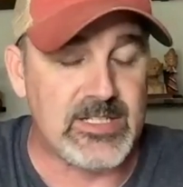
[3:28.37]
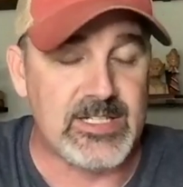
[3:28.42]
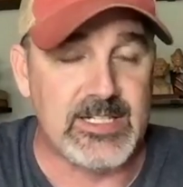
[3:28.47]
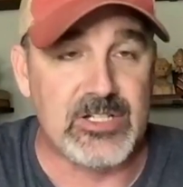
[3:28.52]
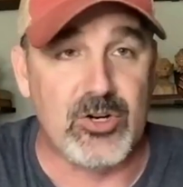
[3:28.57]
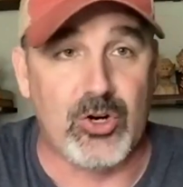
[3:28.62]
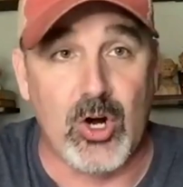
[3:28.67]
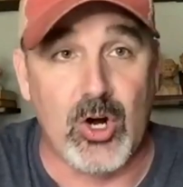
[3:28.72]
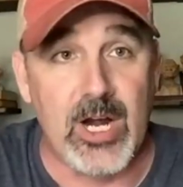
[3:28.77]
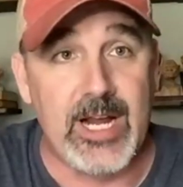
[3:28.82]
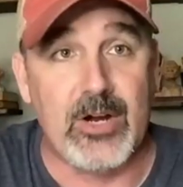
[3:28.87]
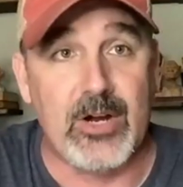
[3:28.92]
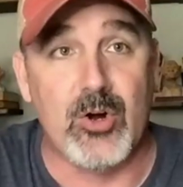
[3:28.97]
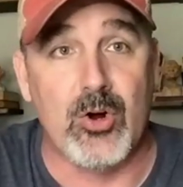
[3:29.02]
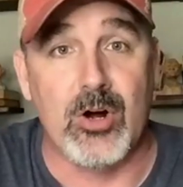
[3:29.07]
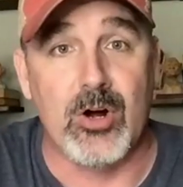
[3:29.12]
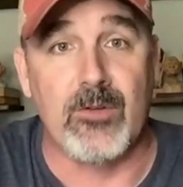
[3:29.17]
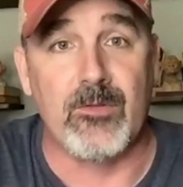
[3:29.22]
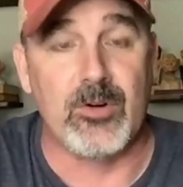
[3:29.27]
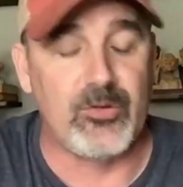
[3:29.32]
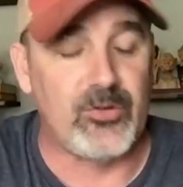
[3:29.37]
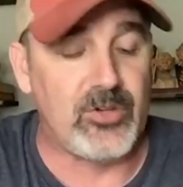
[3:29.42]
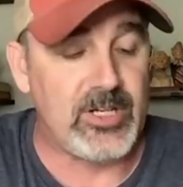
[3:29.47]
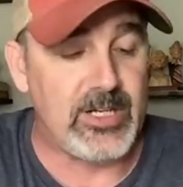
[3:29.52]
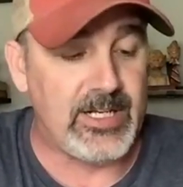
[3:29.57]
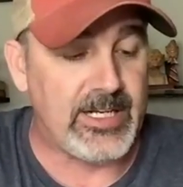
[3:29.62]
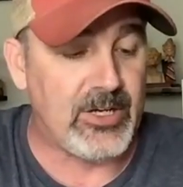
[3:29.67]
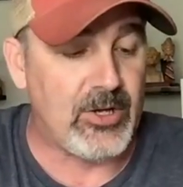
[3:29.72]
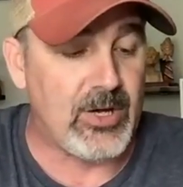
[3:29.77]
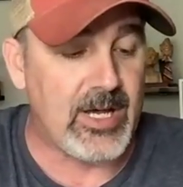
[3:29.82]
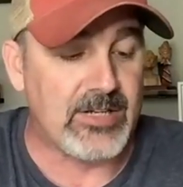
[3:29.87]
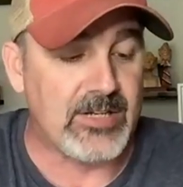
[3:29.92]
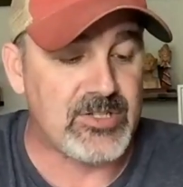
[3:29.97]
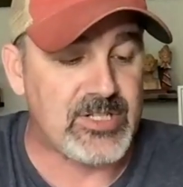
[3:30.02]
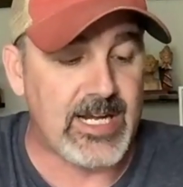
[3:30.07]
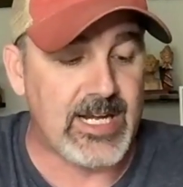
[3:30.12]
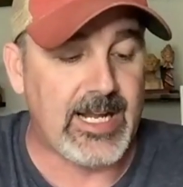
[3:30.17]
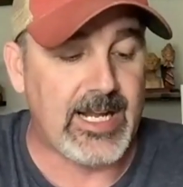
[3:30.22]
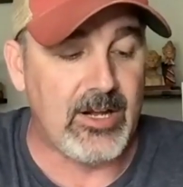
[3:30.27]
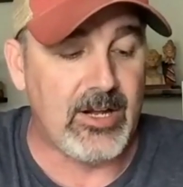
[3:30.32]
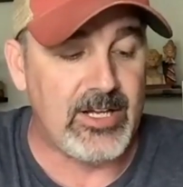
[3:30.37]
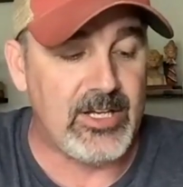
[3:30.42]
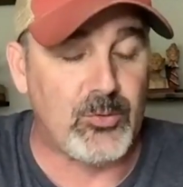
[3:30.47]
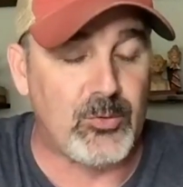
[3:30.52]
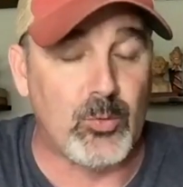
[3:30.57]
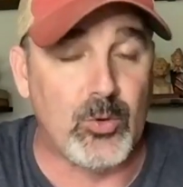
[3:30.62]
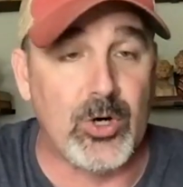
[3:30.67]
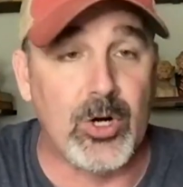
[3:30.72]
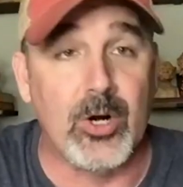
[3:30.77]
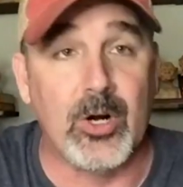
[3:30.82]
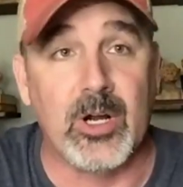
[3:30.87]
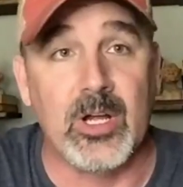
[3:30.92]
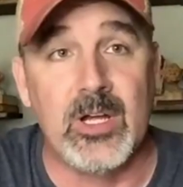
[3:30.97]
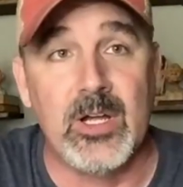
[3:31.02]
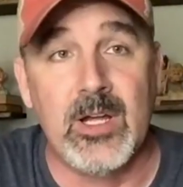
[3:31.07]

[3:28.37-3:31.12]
He's a great carver, so you need to go out and check out his work.